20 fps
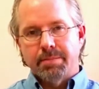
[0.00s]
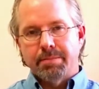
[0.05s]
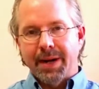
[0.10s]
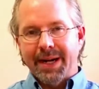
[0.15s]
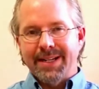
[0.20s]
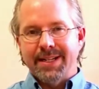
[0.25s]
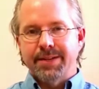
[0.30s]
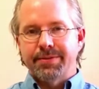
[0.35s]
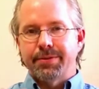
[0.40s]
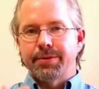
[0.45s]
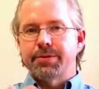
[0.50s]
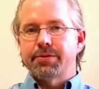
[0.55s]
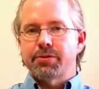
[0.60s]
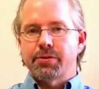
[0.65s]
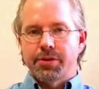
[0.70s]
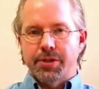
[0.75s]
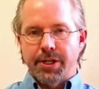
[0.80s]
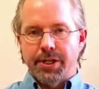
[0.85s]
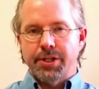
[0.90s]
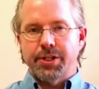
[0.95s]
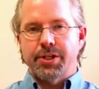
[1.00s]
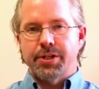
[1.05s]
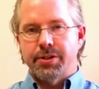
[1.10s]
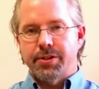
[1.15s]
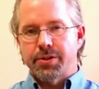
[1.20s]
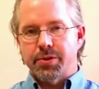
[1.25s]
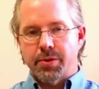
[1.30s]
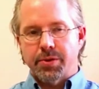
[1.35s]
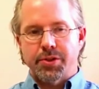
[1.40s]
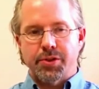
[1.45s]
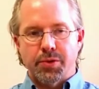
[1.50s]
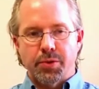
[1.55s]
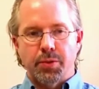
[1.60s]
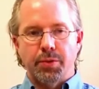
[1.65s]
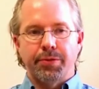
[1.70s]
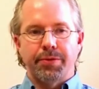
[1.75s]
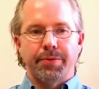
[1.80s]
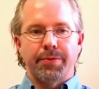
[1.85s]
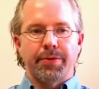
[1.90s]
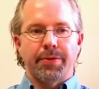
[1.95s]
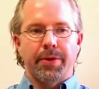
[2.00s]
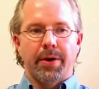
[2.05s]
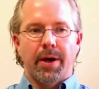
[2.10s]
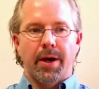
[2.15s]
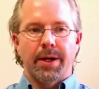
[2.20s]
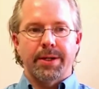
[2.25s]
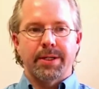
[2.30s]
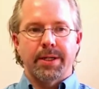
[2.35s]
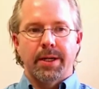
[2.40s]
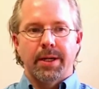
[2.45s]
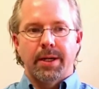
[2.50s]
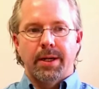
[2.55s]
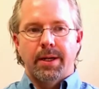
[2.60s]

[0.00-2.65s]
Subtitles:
by different traditions or schools of thought.